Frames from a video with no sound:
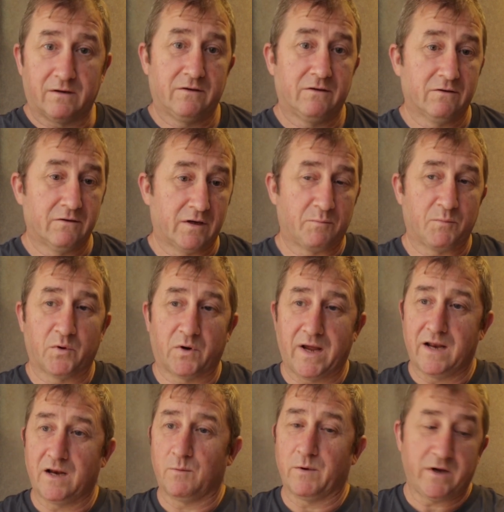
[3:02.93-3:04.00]
You know, you can put it
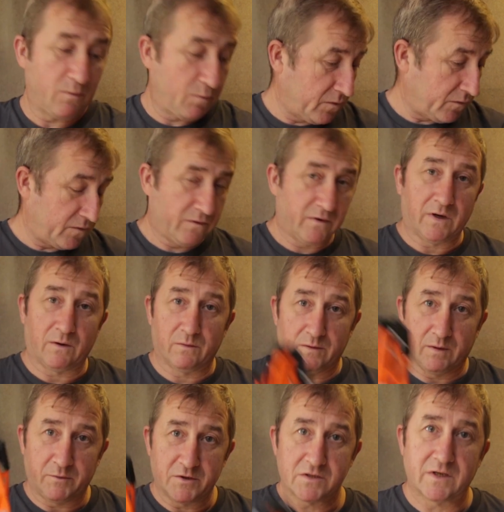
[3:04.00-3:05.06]
anywhere you want. Now
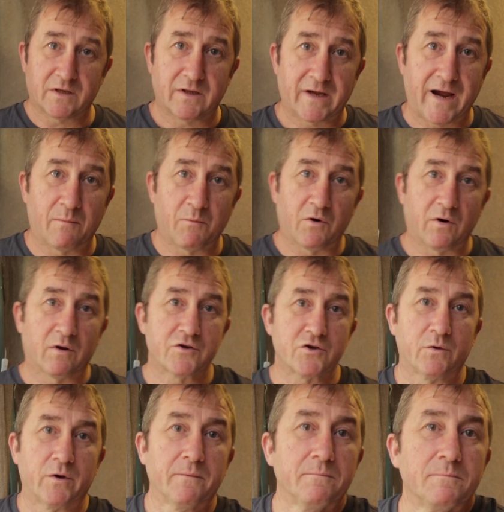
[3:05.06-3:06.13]
let me just stick the camera on, I'll
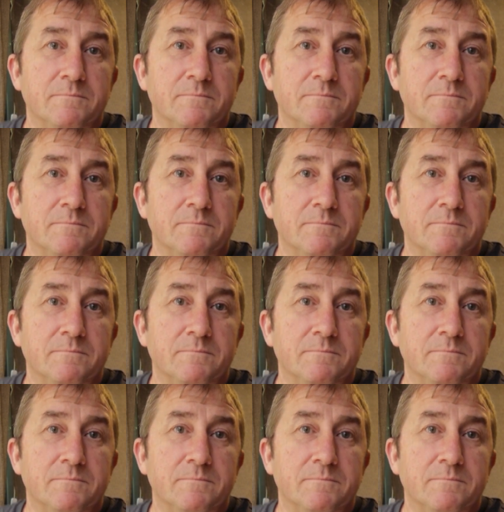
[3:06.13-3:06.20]
show you.